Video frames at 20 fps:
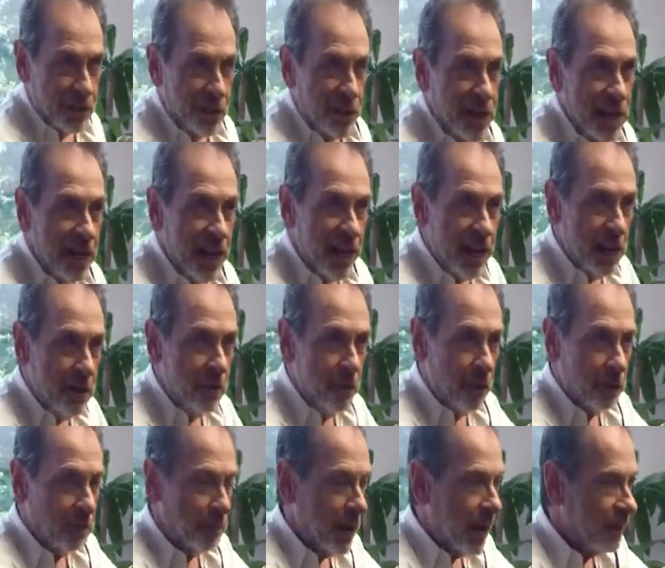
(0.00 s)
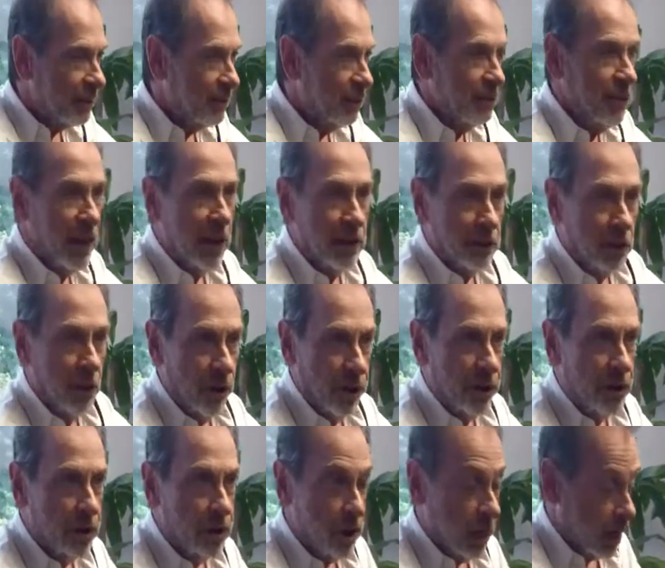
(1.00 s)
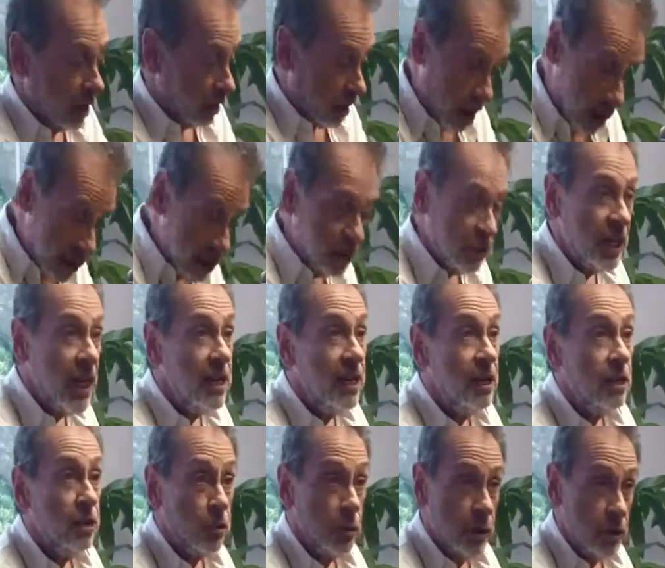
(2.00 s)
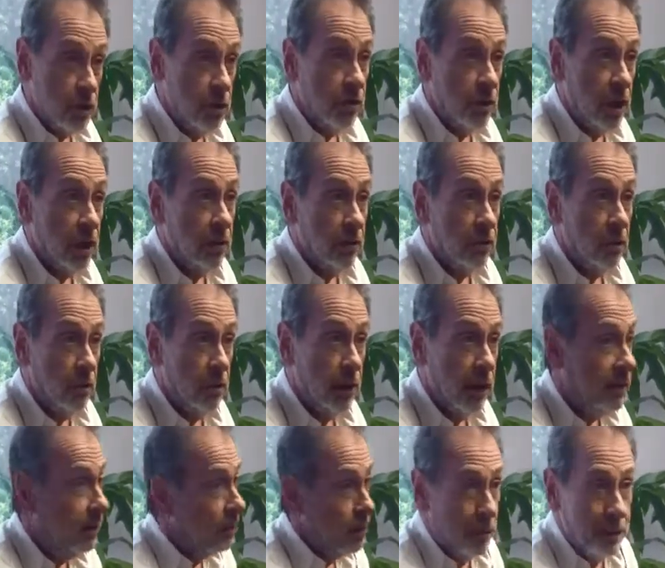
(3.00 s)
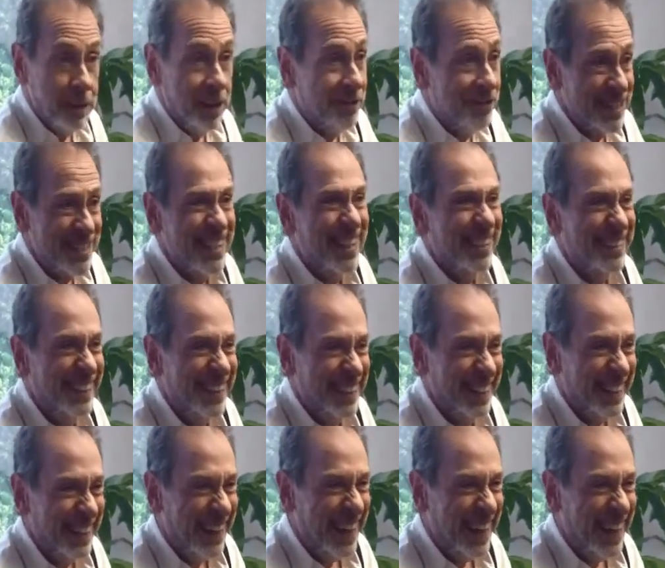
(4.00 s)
So he wrote back to their lawyers saying, "Send us what you think you wrote." And nobody ever sent anything.